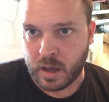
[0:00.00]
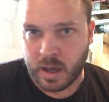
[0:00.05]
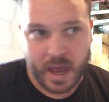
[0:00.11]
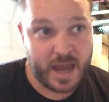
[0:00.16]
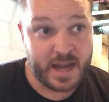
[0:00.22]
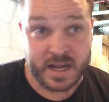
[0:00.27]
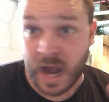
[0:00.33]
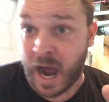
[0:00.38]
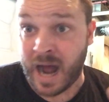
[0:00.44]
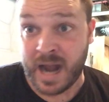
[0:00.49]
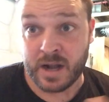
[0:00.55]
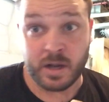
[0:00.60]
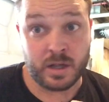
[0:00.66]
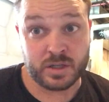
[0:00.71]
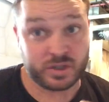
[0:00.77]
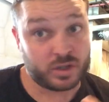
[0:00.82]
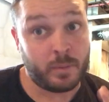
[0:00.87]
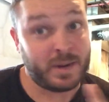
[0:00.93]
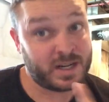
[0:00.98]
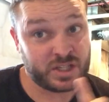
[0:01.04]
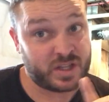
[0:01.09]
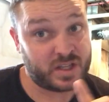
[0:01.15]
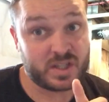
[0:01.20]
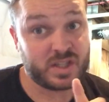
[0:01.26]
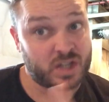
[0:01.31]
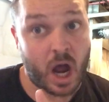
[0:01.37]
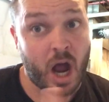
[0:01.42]
and not so much
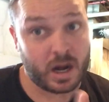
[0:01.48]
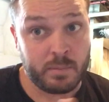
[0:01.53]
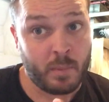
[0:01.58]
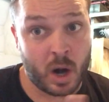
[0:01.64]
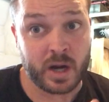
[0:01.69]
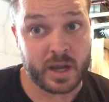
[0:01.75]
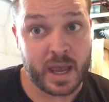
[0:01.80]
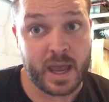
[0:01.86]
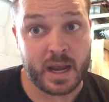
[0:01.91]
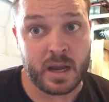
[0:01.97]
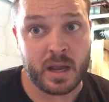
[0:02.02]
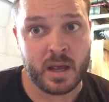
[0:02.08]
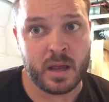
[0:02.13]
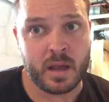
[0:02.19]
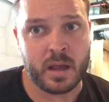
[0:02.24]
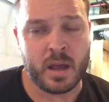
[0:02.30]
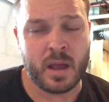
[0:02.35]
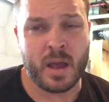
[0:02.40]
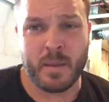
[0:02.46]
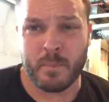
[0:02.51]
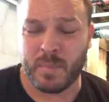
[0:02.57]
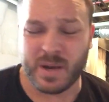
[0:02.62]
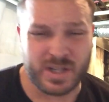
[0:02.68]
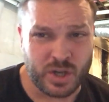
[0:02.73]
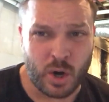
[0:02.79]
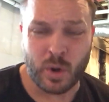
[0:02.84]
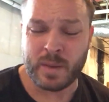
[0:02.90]
the stock market.
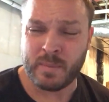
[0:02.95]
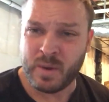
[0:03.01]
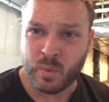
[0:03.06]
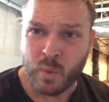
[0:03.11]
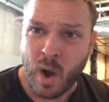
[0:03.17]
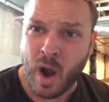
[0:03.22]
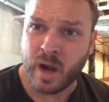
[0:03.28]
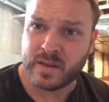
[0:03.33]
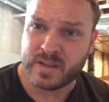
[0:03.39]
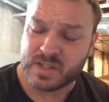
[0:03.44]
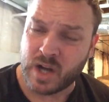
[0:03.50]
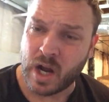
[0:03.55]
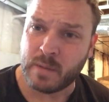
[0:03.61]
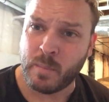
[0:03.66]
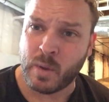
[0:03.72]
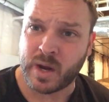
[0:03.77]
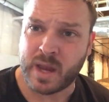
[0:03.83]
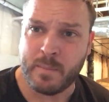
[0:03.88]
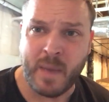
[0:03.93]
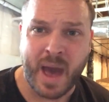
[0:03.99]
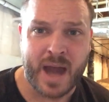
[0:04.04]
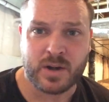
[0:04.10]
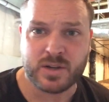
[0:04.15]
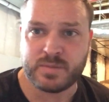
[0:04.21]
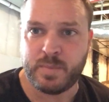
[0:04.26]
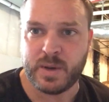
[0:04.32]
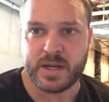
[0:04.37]
But don't get me wrong, the stock market
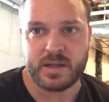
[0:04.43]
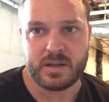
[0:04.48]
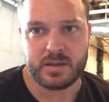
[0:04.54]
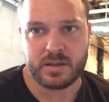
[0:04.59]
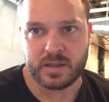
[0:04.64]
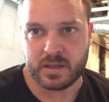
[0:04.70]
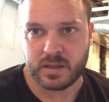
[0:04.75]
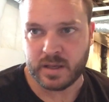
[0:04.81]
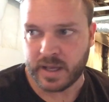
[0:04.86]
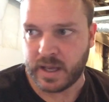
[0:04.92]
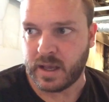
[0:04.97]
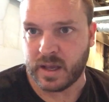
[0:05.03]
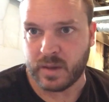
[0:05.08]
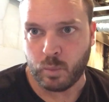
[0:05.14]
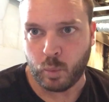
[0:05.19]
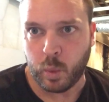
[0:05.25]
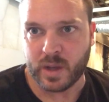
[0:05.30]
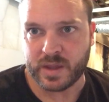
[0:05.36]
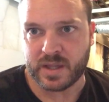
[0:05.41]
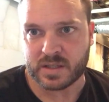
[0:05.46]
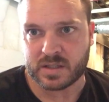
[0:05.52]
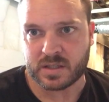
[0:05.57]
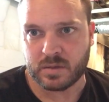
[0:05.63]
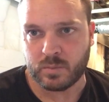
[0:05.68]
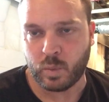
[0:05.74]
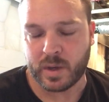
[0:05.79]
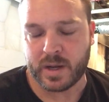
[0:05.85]
matters, but would
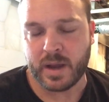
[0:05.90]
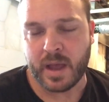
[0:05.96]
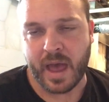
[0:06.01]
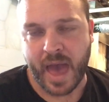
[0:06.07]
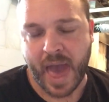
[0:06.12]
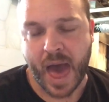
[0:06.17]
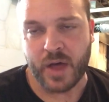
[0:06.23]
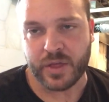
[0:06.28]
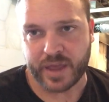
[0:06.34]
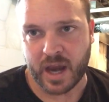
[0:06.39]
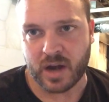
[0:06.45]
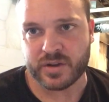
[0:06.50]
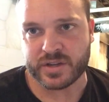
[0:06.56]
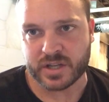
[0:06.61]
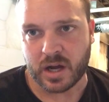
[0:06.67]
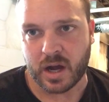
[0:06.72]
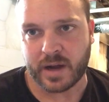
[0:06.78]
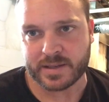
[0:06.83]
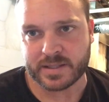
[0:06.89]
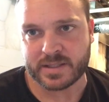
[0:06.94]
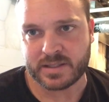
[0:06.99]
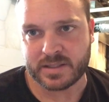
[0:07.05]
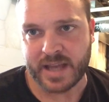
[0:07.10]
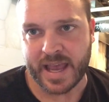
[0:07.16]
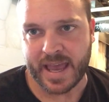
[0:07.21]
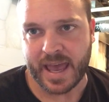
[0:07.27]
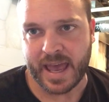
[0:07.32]
healthcare stocks
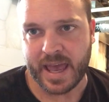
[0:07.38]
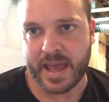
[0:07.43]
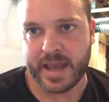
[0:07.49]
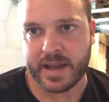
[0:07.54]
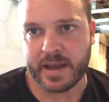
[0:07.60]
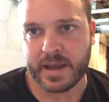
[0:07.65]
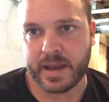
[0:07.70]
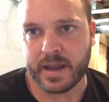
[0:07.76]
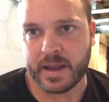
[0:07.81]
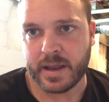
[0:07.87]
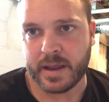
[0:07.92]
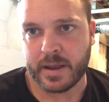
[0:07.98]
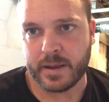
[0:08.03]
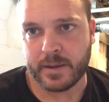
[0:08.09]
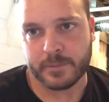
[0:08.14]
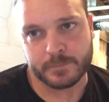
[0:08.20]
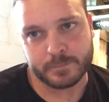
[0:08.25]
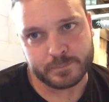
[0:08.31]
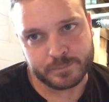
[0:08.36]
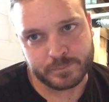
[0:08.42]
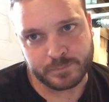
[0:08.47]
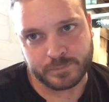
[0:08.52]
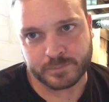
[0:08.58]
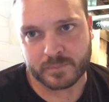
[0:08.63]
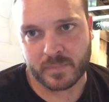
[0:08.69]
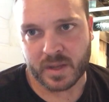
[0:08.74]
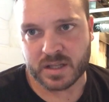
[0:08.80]
take a hit?
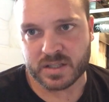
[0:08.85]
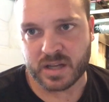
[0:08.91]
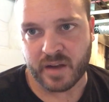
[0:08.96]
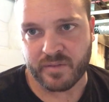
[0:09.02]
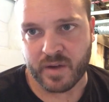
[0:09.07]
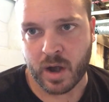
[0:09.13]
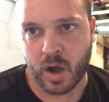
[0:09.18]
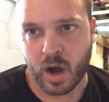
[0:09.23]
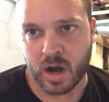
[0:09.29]
It's not very